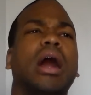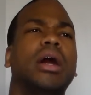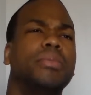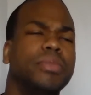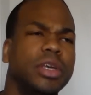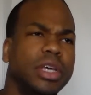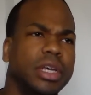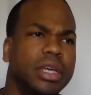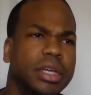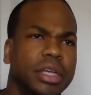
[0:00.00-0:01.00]
Um,
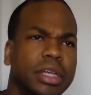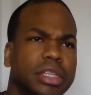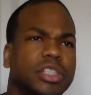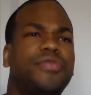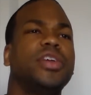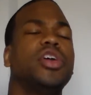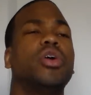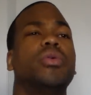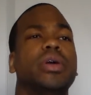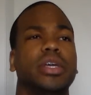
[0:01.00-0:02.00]
this
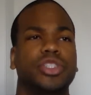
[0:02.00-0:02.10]
video